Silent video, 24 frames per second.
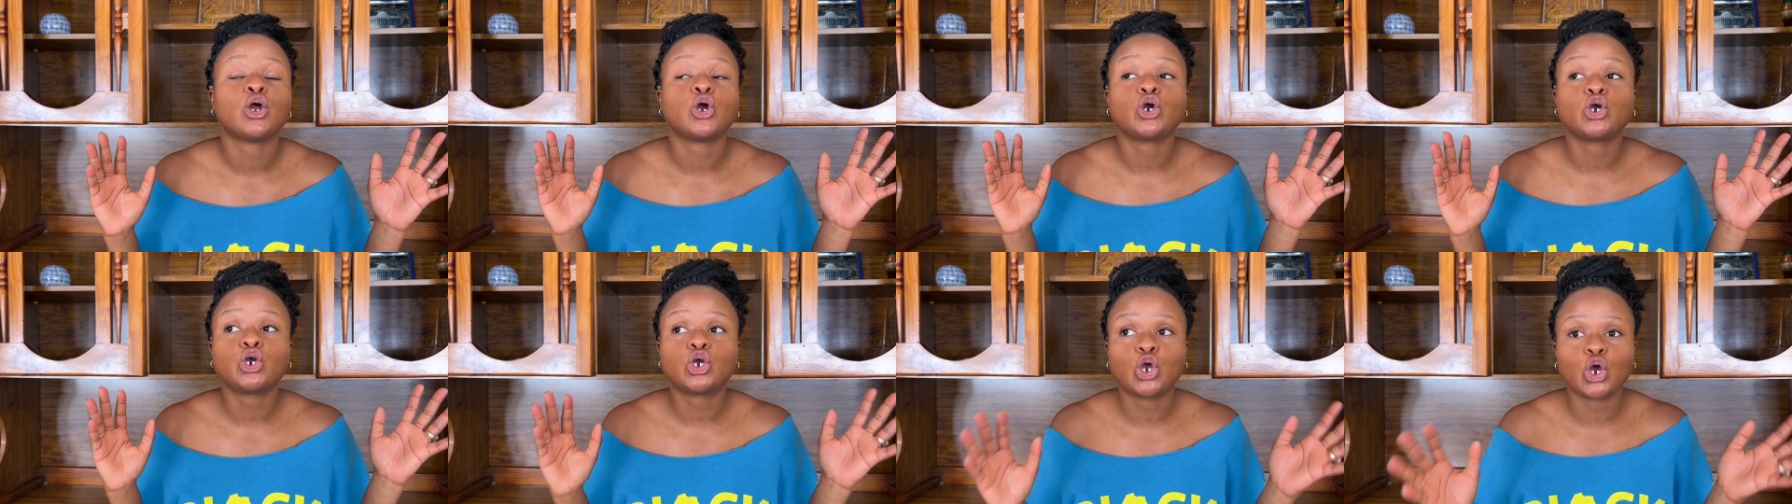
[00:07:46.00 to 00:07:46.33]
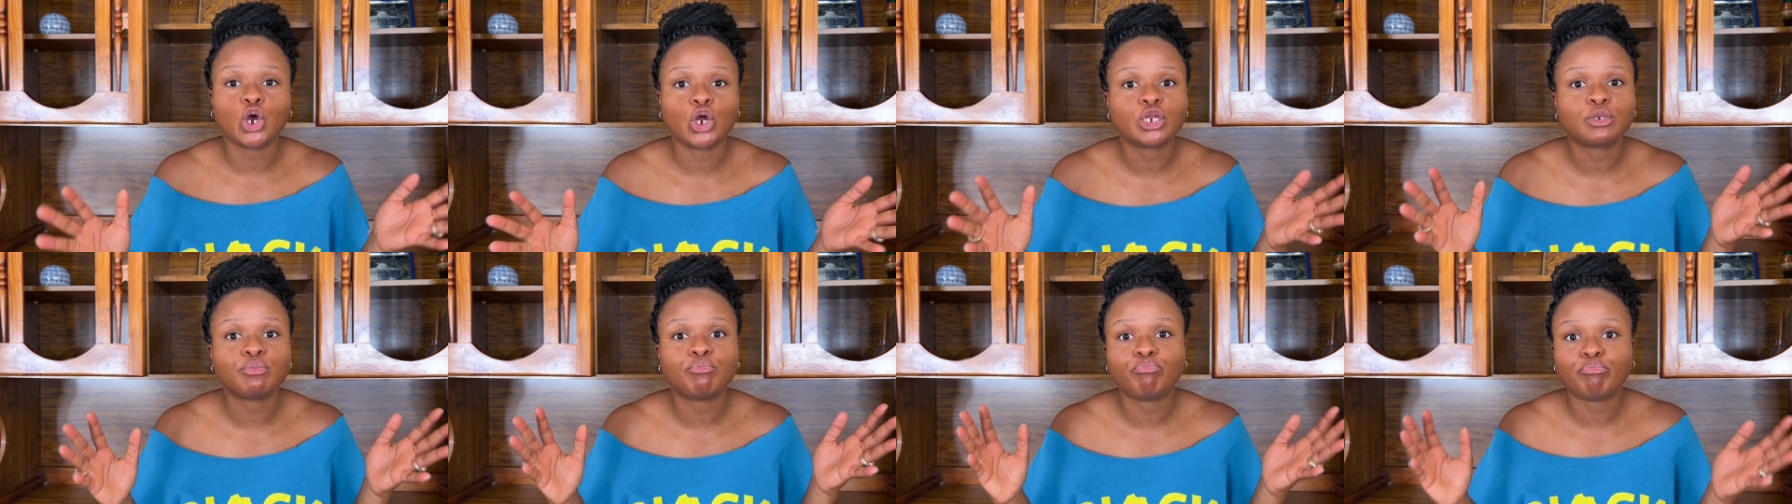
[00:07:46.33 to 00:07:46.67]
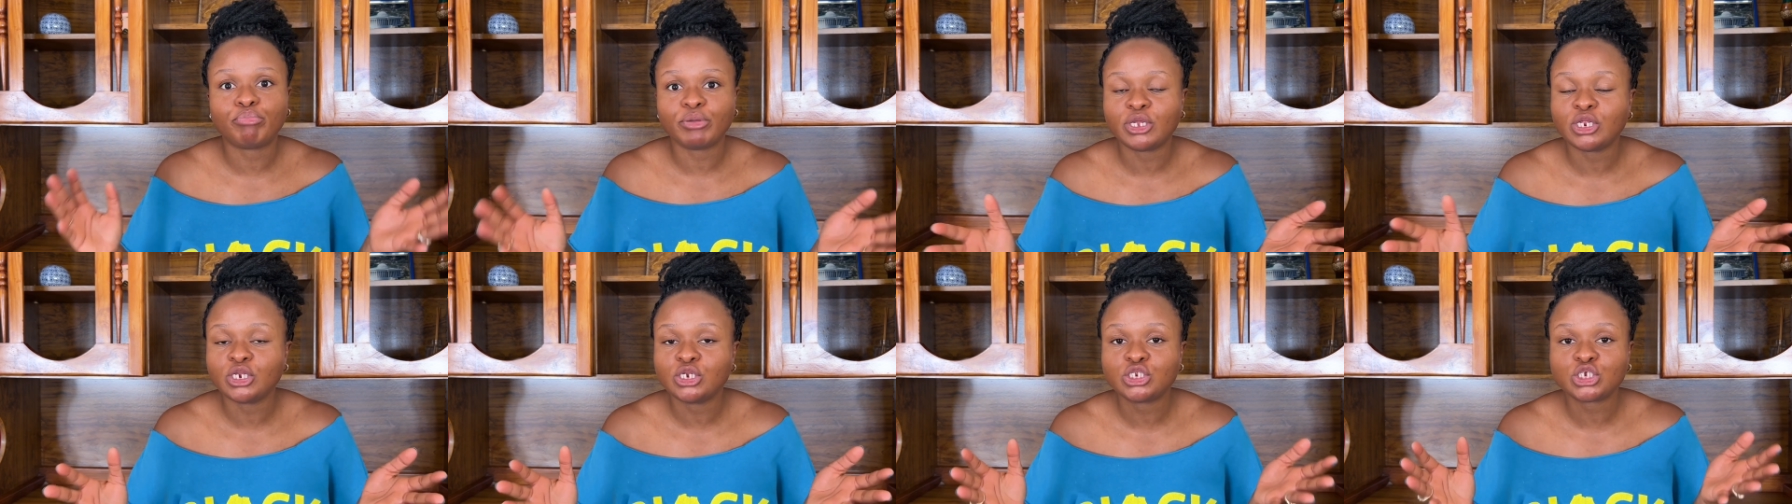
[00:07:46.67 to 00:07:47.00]
good
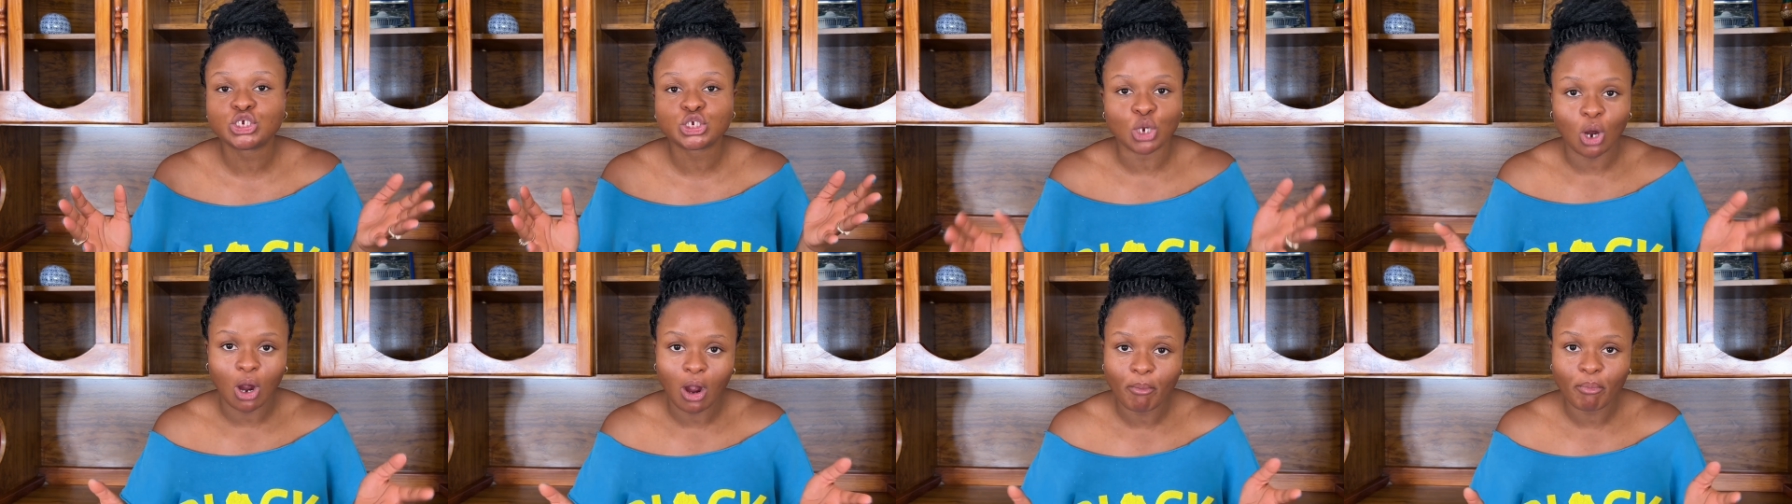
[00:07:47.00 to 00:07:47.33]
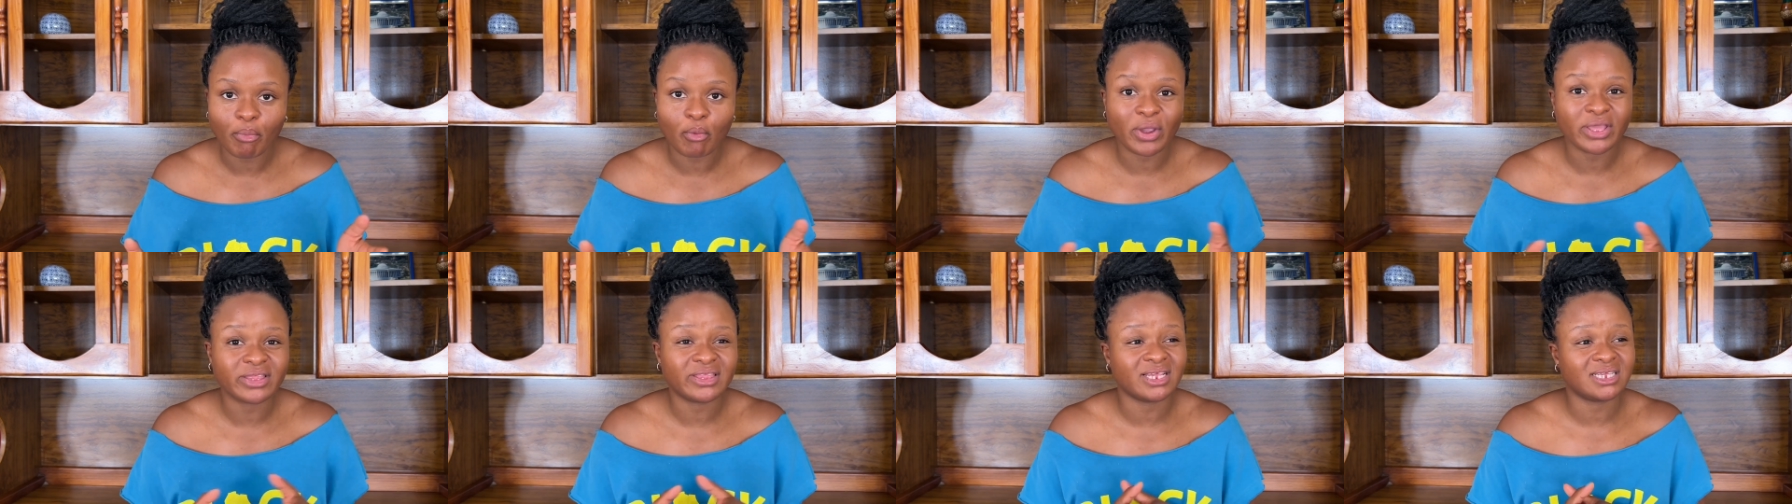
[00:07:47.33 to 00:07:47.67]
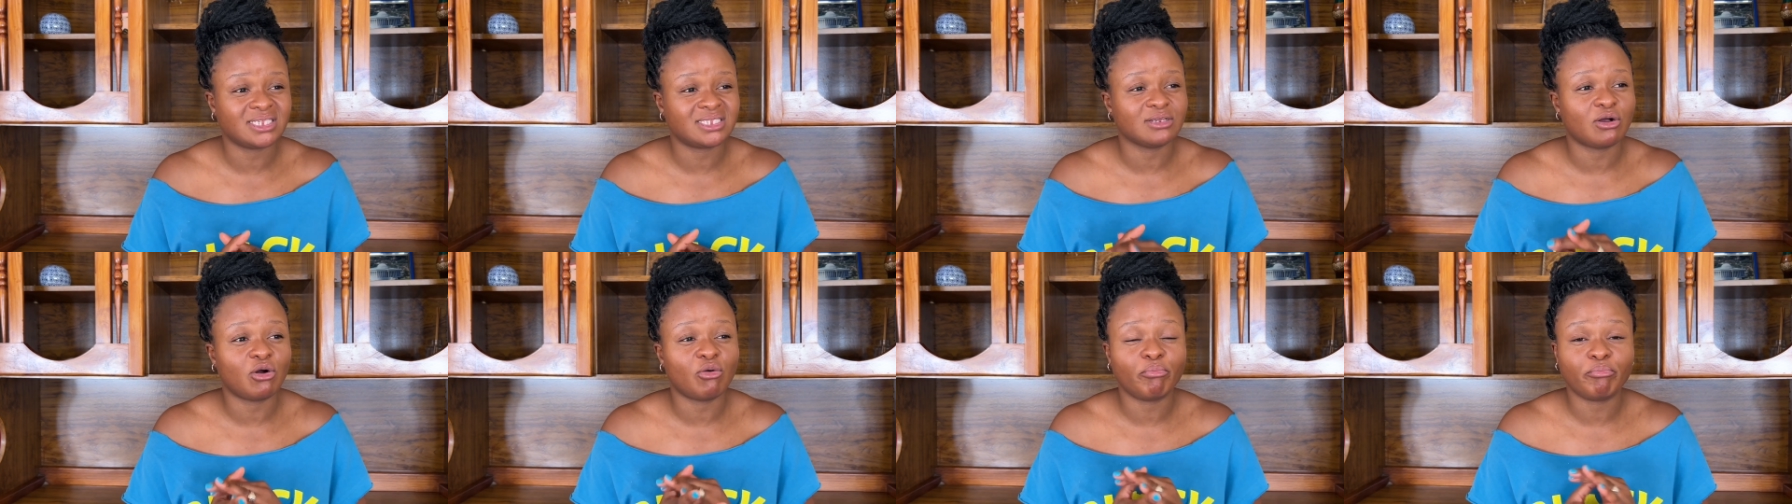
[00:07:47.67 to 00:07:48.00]
bead shop where they
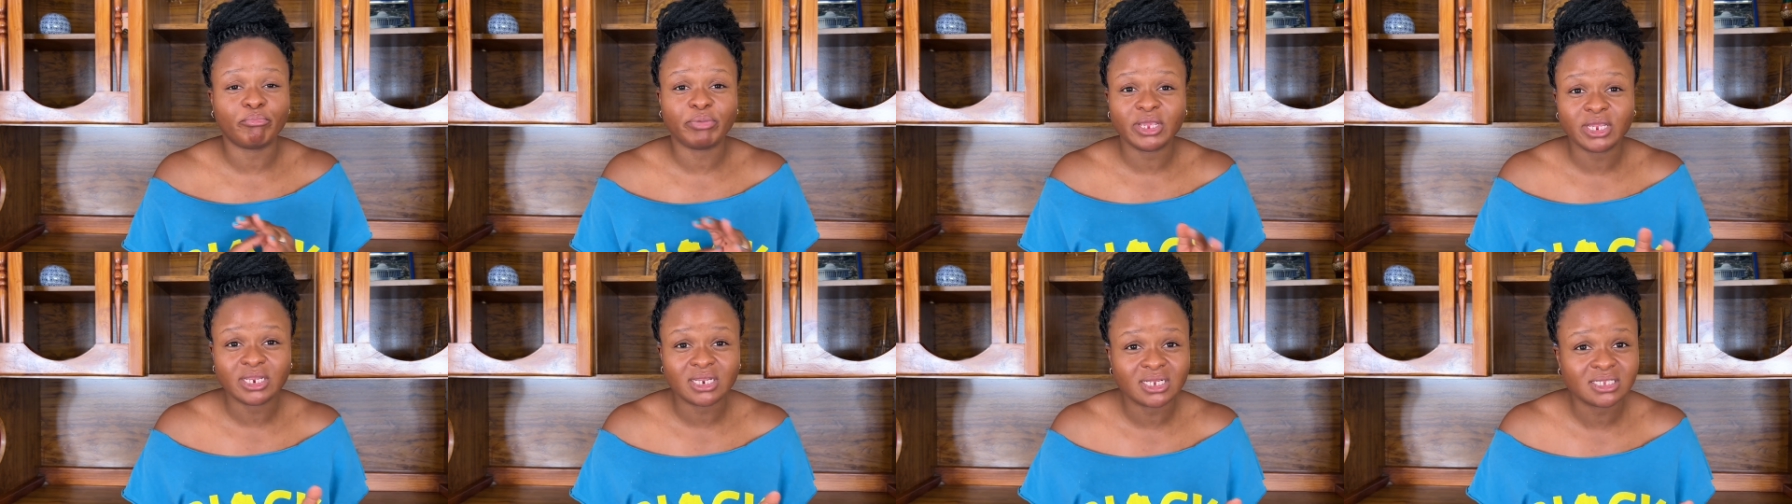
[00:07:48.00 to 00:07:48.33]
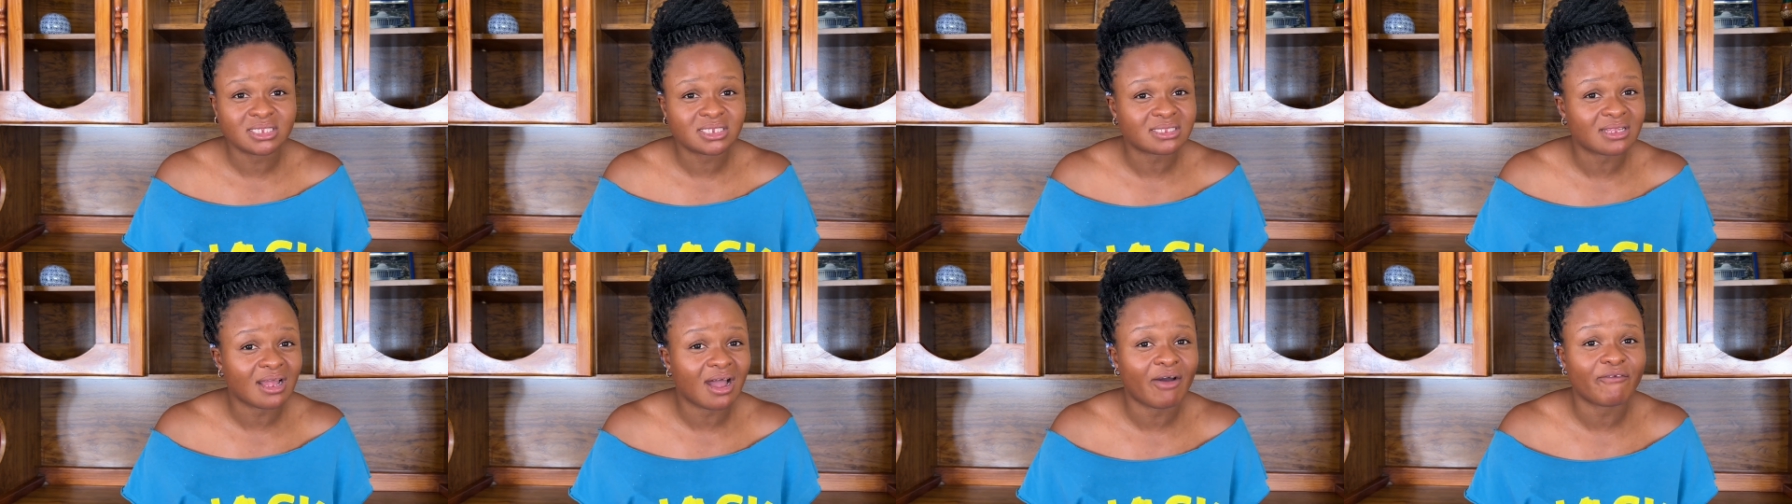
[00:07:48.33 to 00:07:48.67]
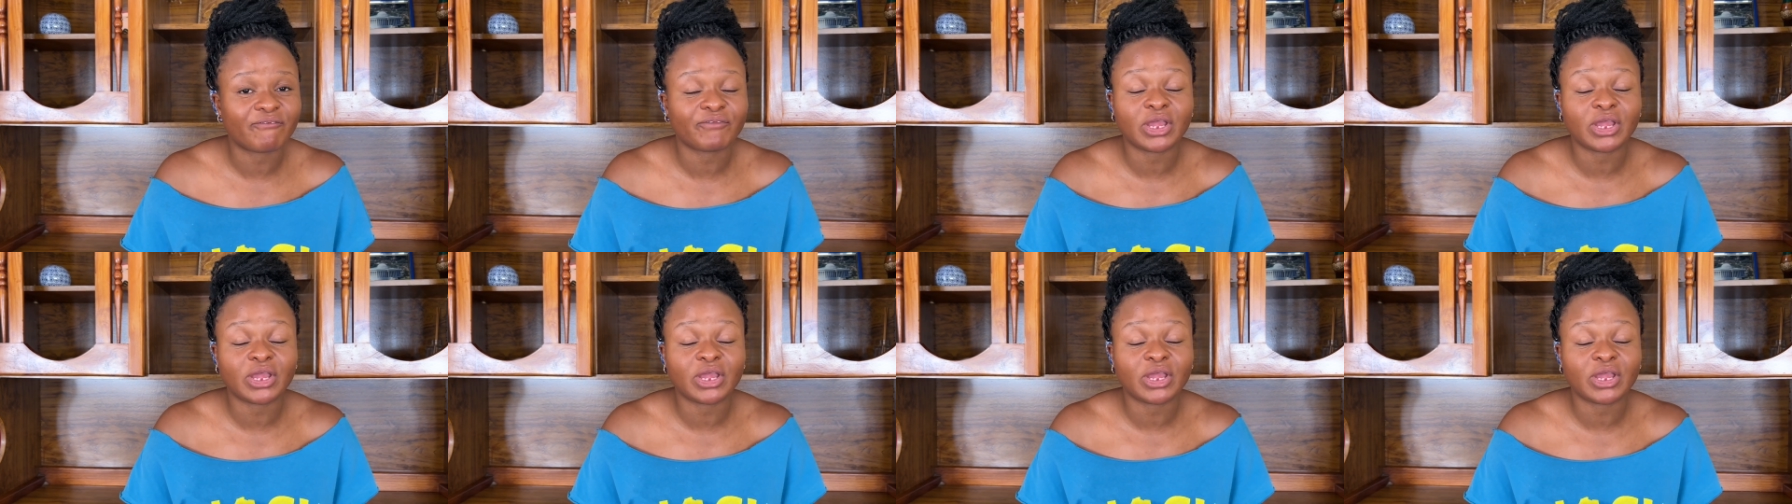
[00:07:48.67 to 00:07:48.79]
sell beaded stuff